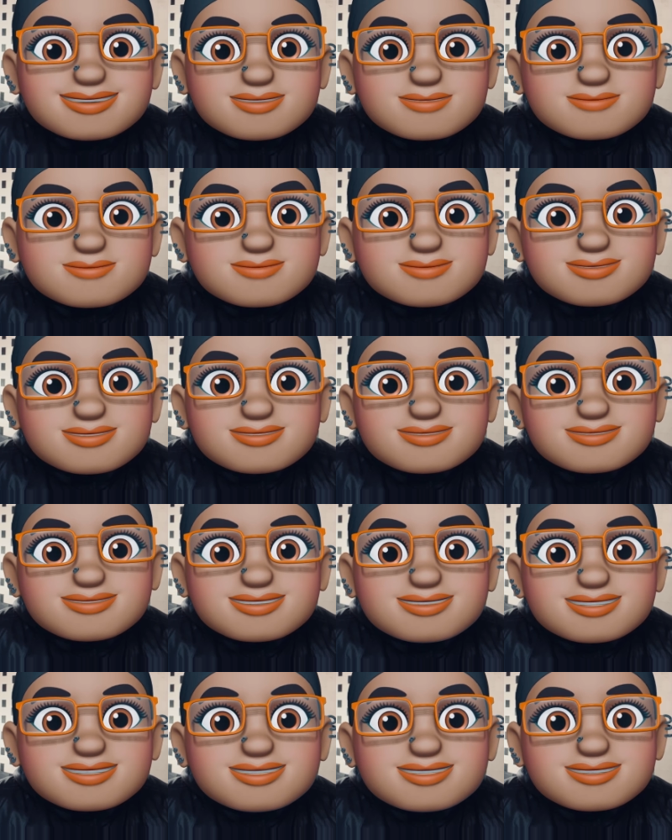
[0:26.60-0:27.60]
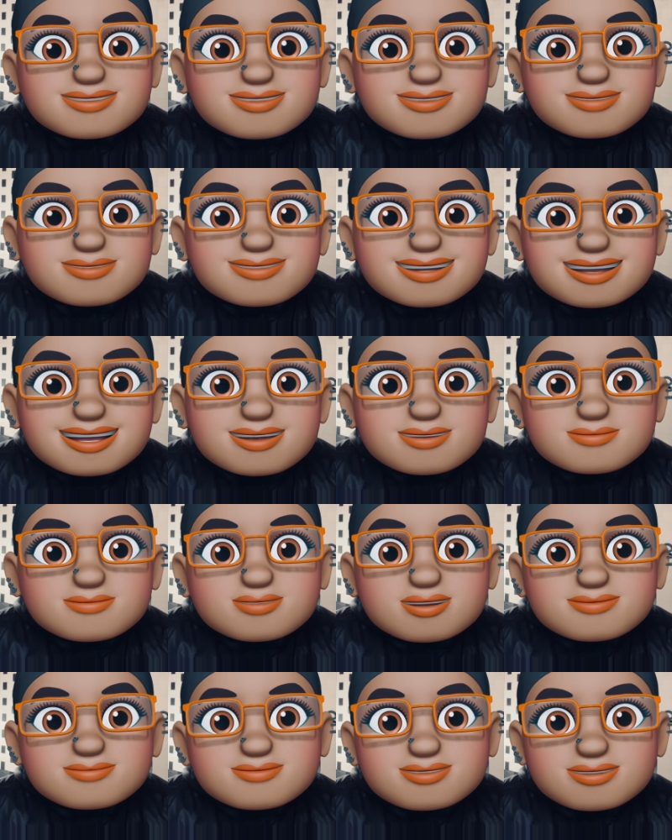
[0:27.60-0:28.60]
There's a little
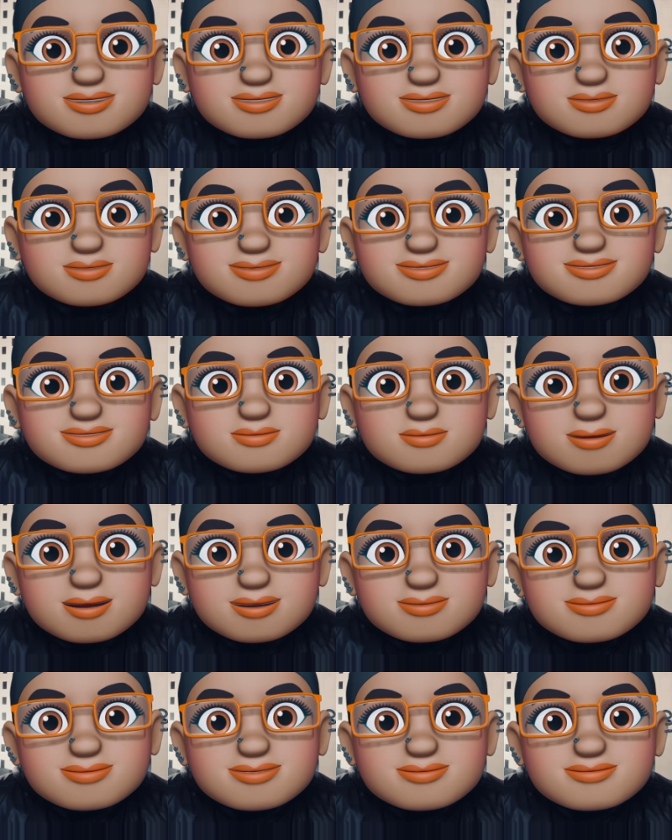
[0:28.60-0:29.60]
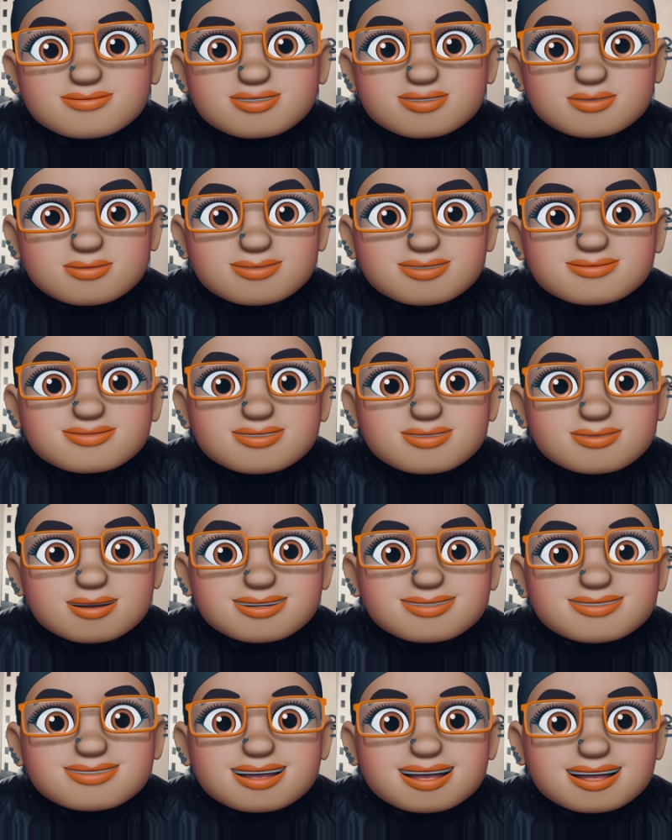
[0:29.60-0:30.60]
review, a 2-minute review or so
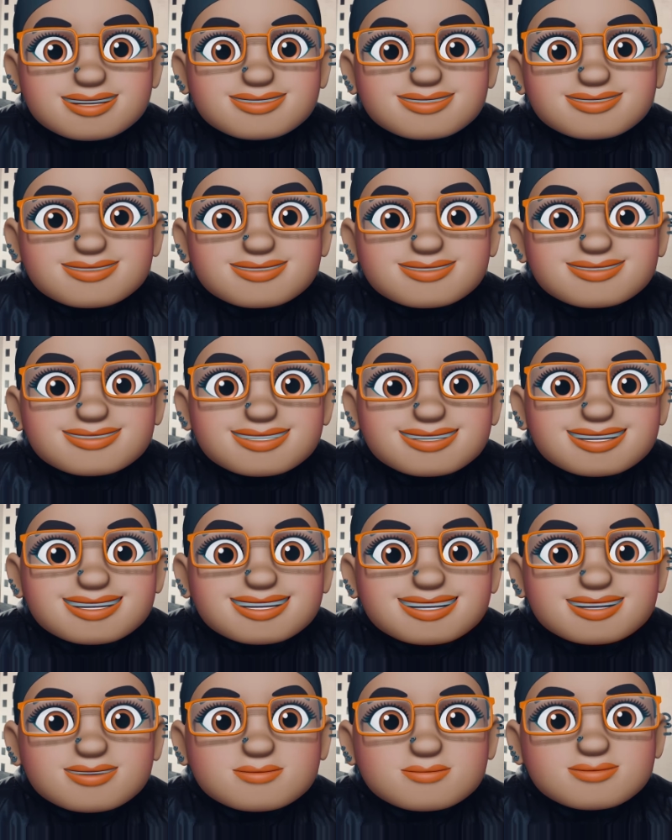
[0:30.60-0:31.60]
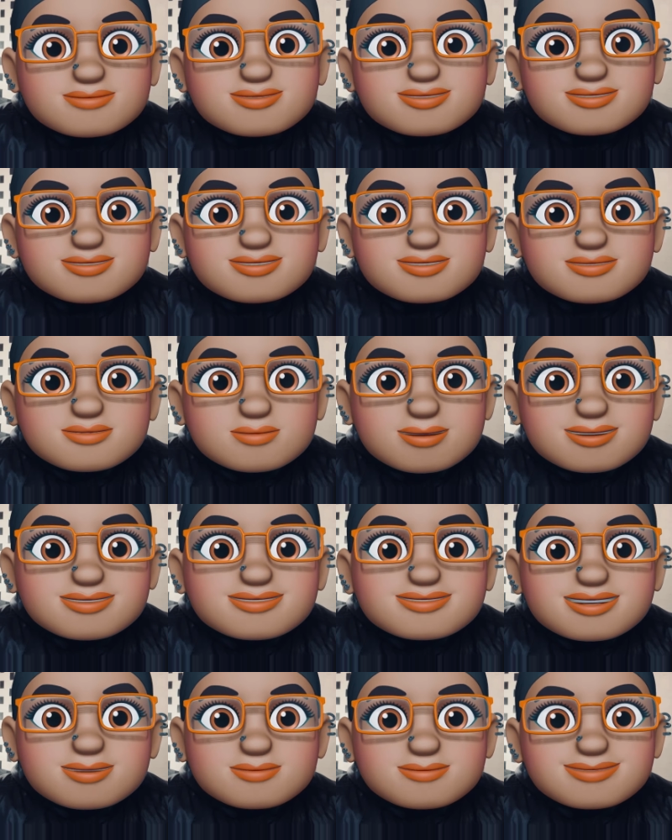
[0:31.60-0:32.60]
at the end, if you just want to
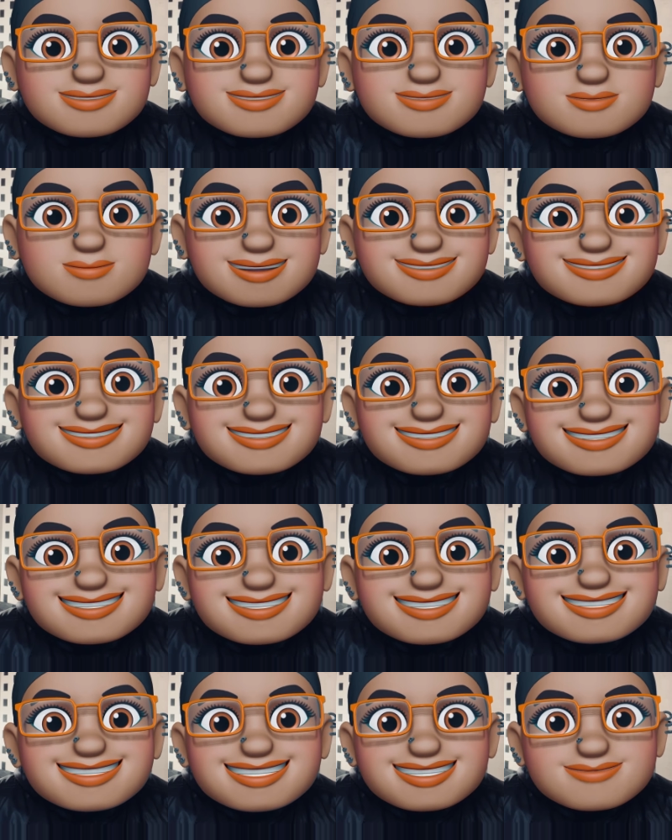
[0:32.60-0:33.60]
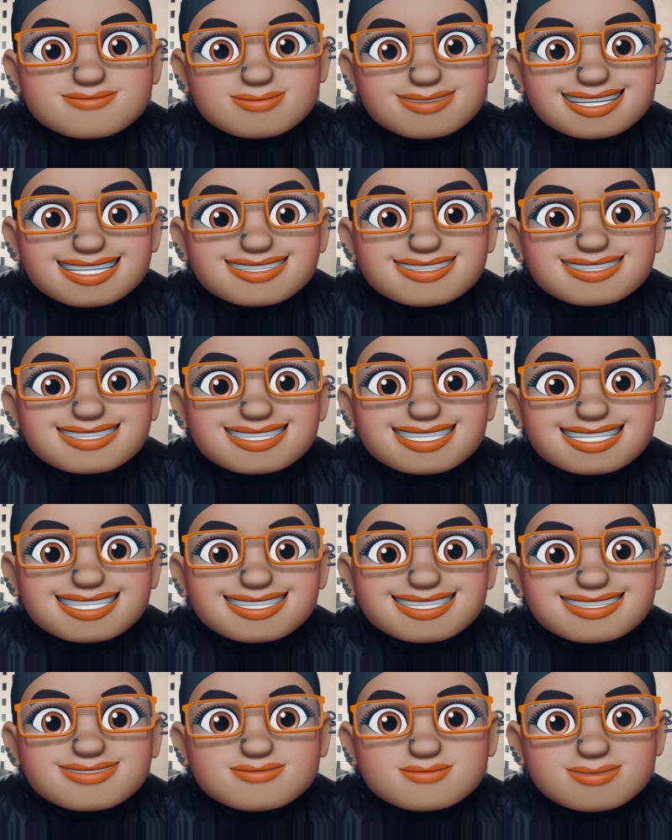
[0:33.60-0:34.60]
skip to about the 16-minute long
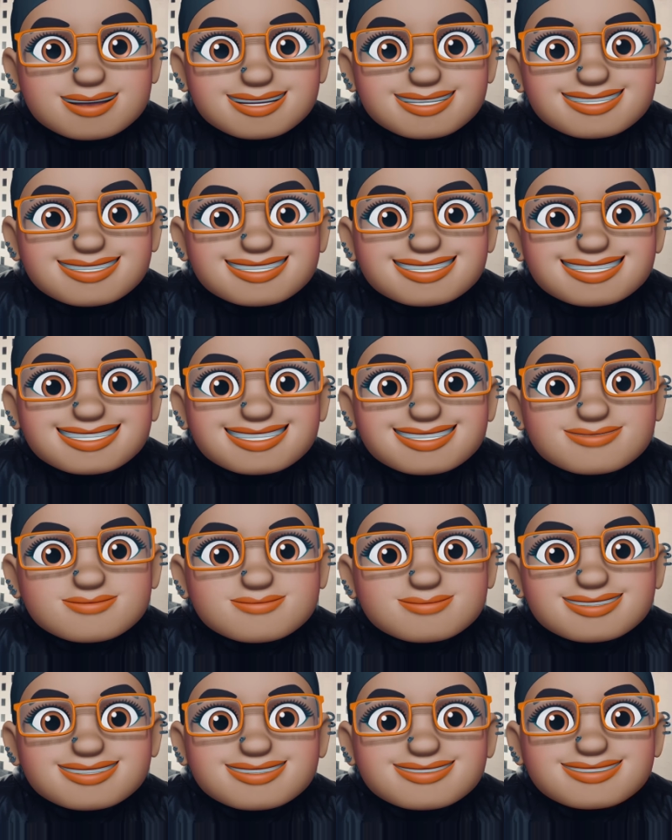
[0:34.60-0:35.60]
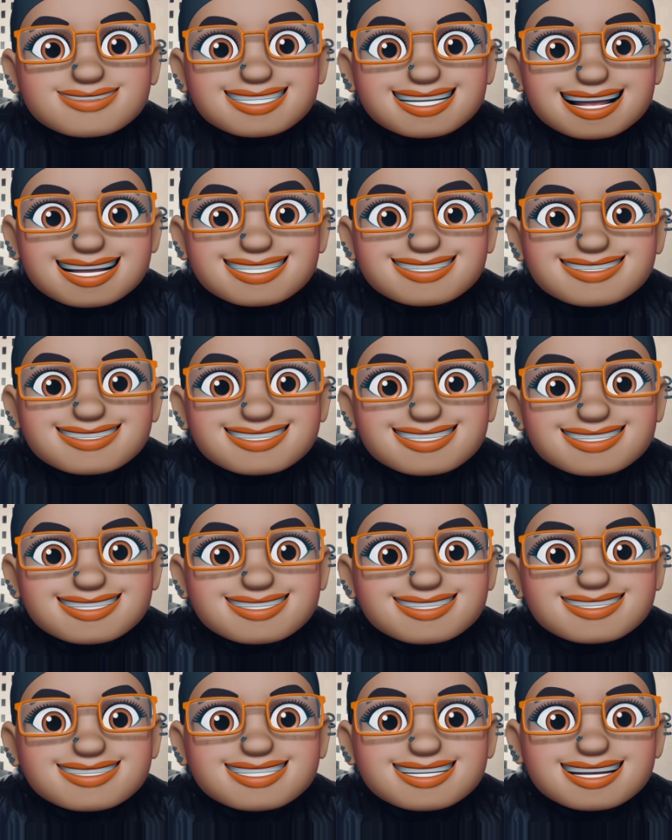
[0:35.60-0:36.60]
mark. So yeah, it's long,
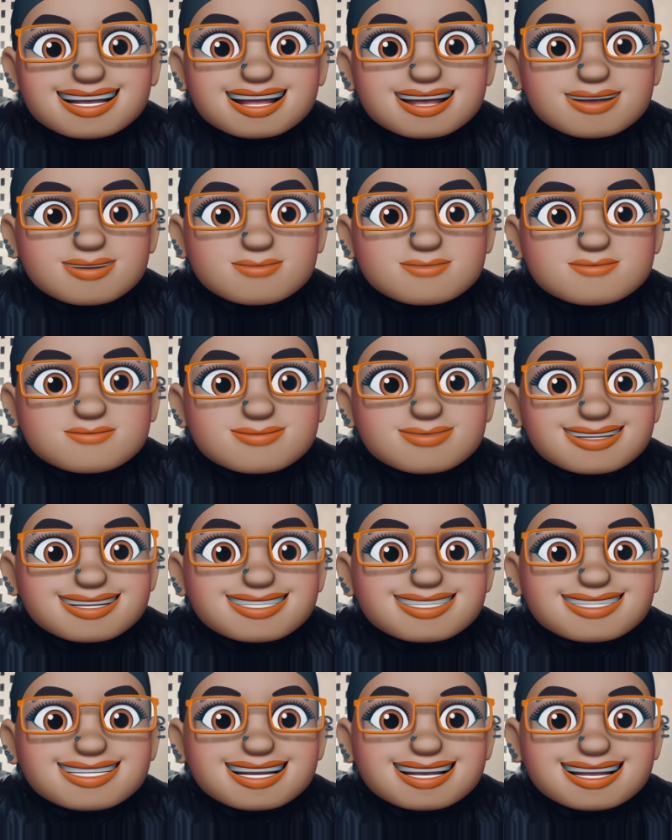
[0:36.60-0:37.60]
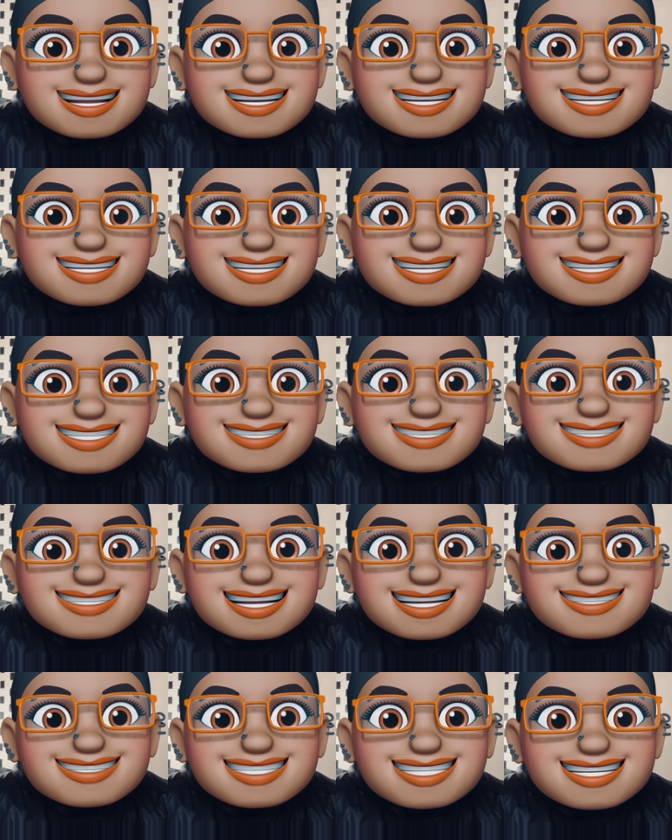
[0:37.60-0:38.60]
but yeah,
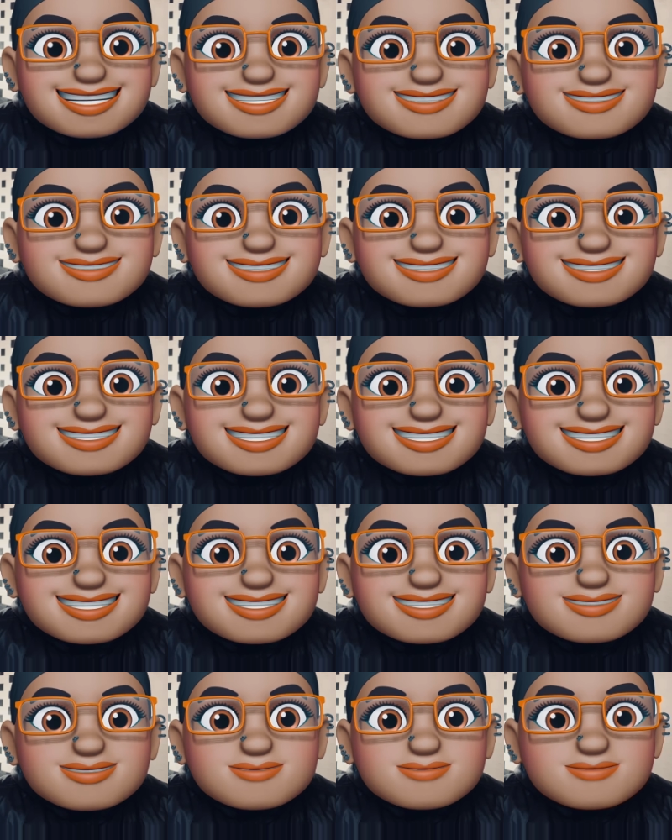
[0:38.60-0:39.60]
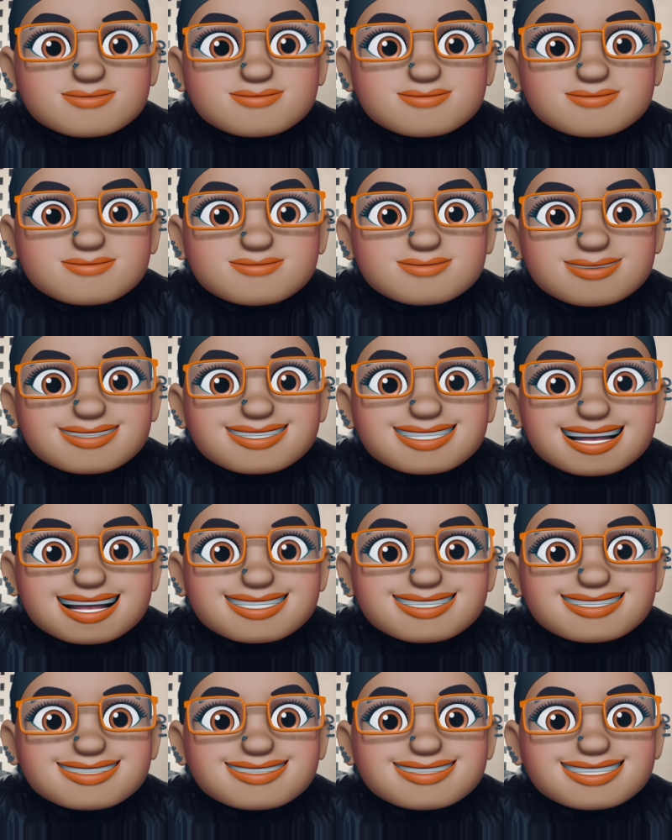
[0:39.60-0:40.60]
check that out. But yeah,
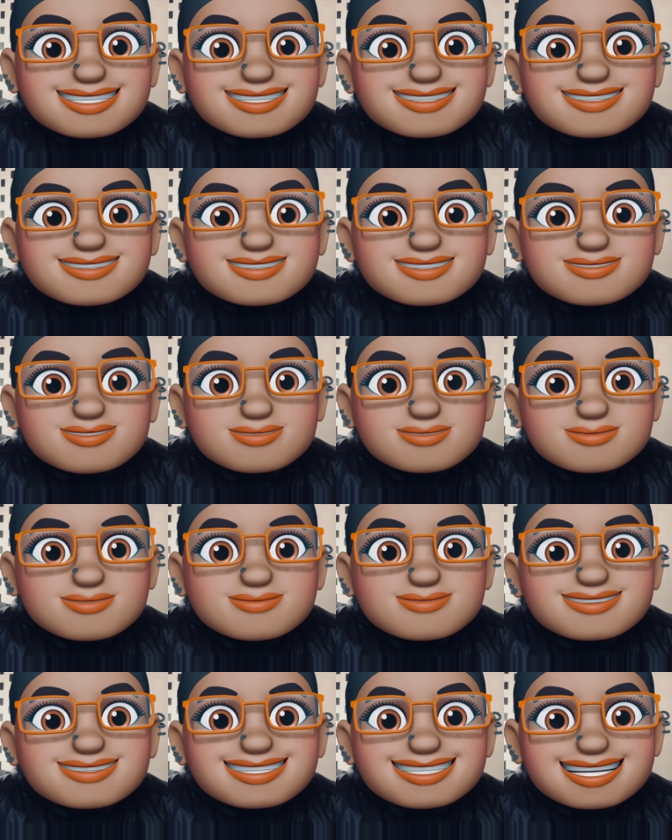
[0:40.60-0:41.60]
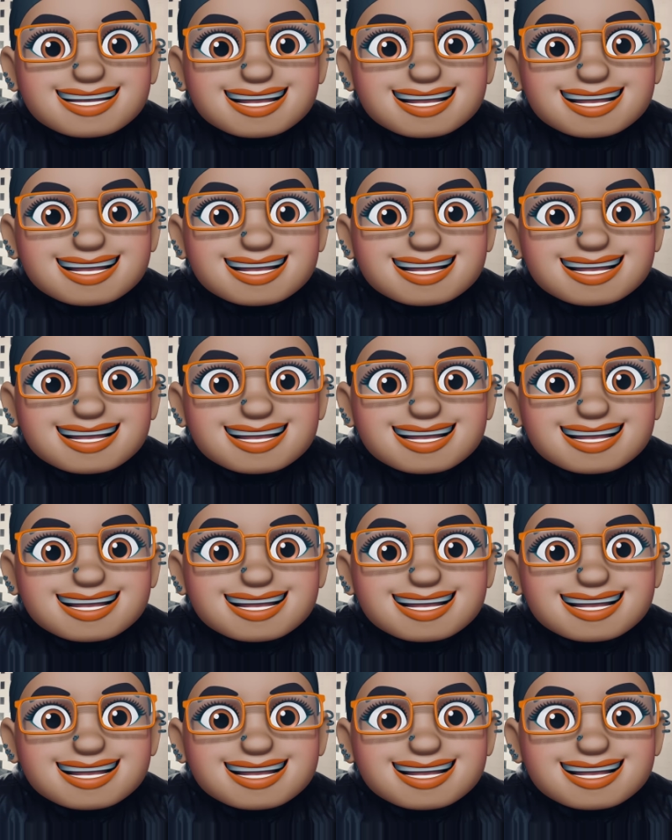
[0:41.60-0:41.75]
let's get into the news for today.